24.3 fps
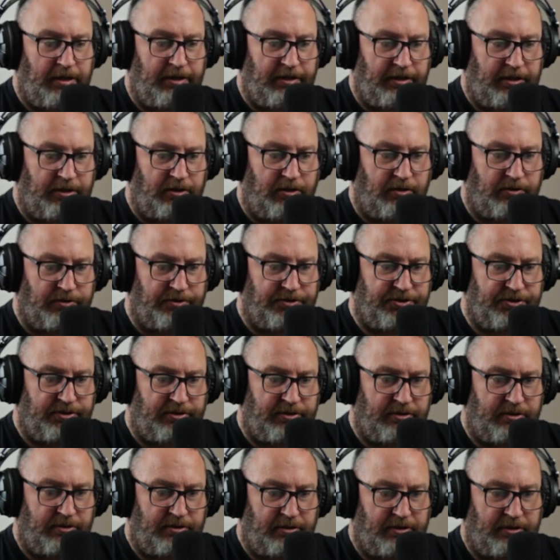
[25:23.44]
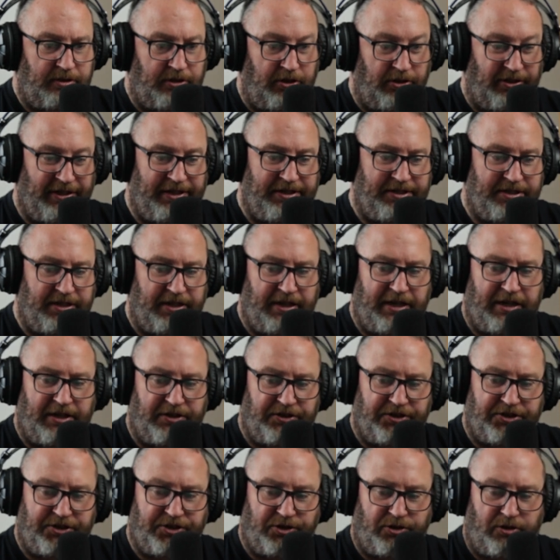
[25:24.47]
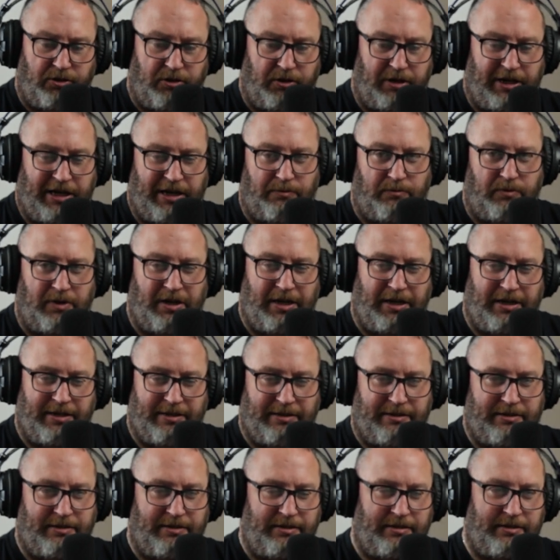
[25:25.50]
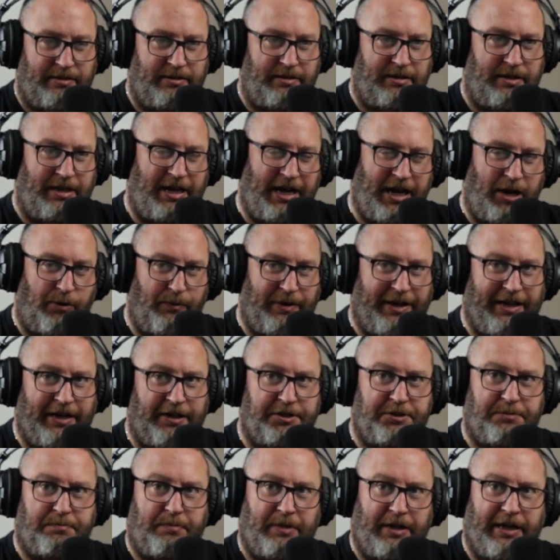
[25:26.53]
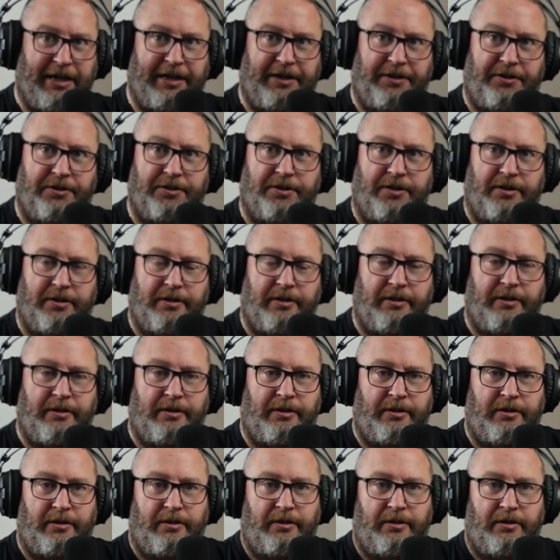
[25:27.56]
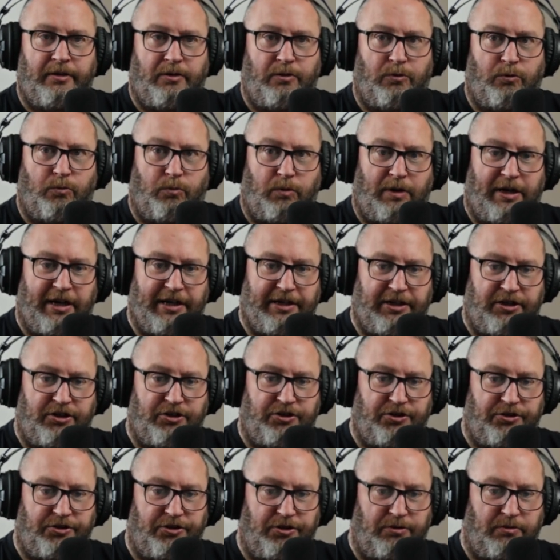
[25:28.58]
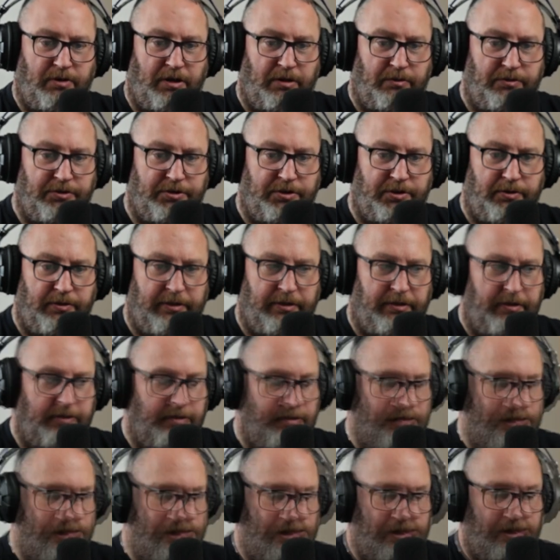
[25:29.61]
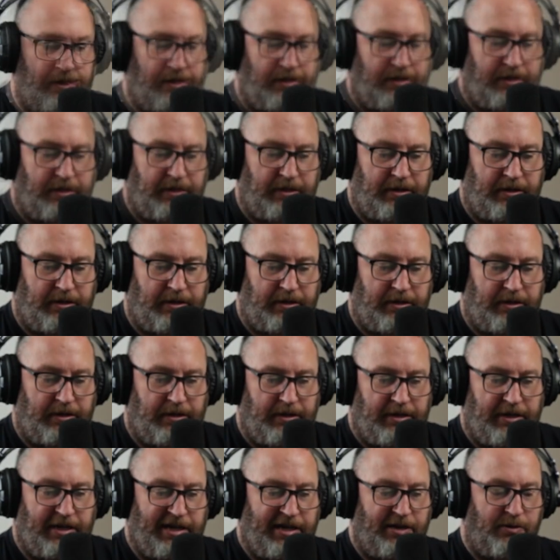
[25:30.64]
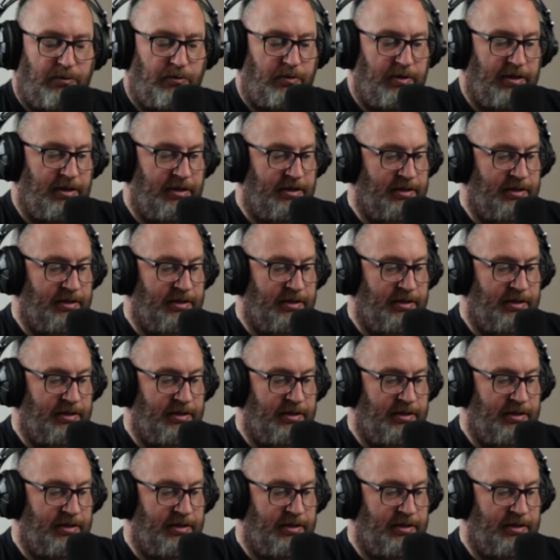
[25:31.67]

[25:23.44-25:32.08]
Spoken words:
got into that and saw how he explained why you should do what he was doing. How